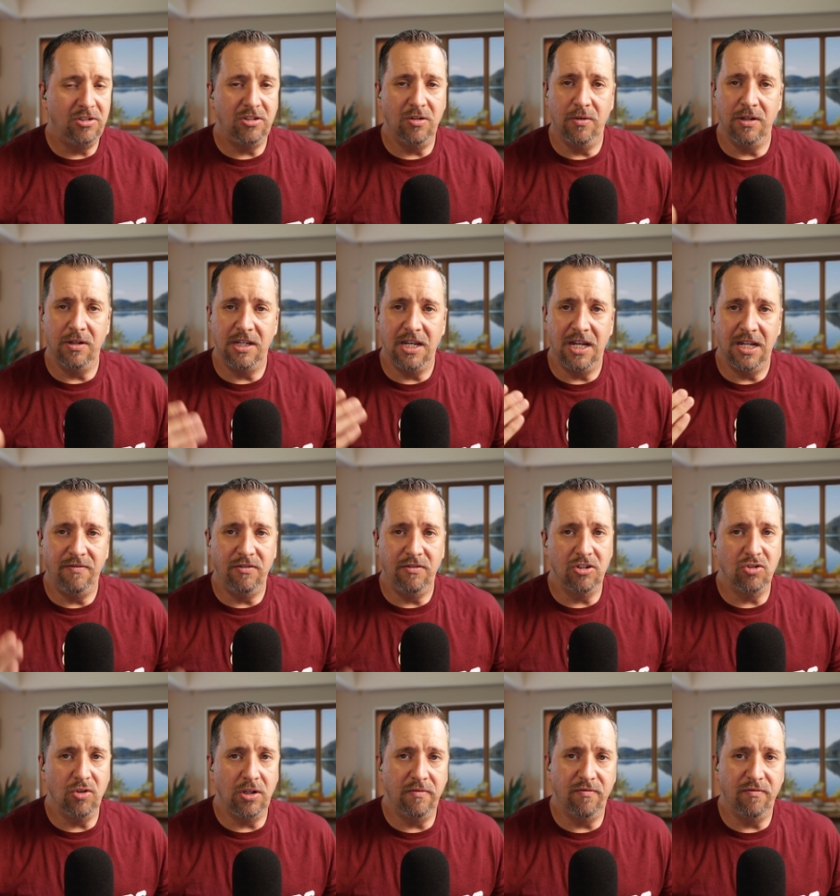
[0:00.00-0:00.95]
So again, if
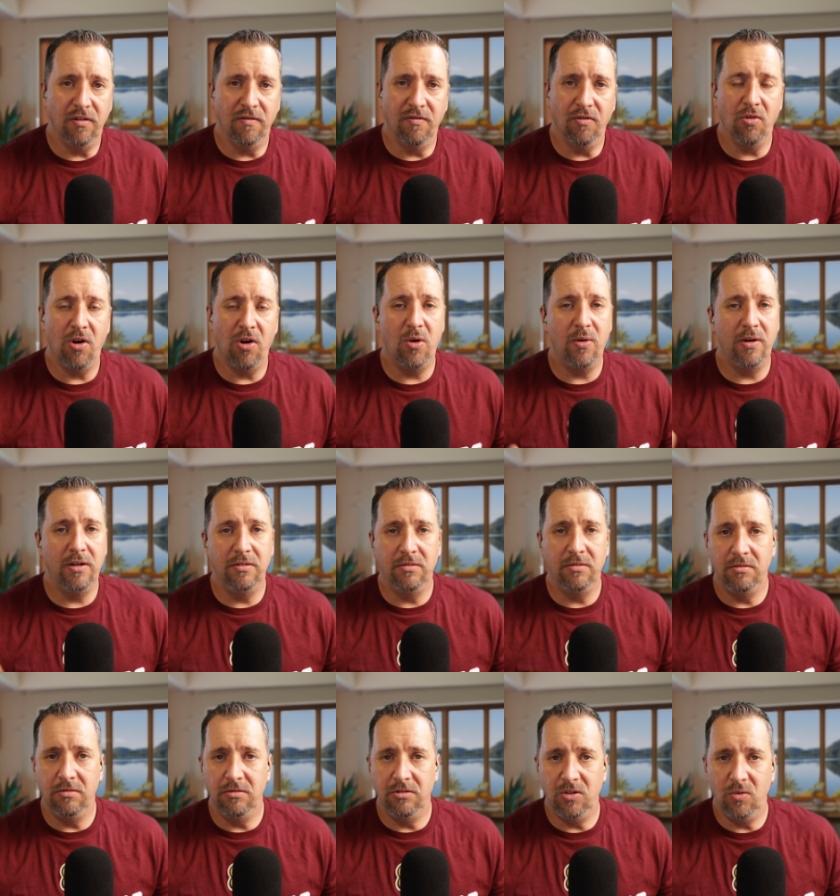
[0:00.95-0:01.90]
you're treating for
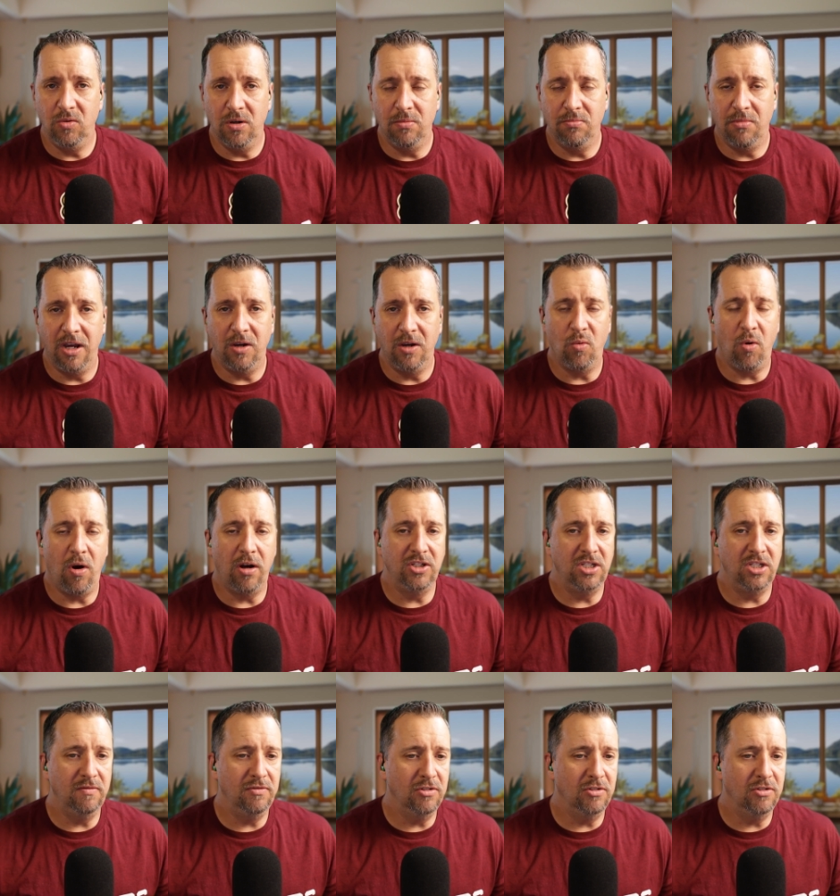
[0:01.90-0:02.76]
varroa, do a mite wash.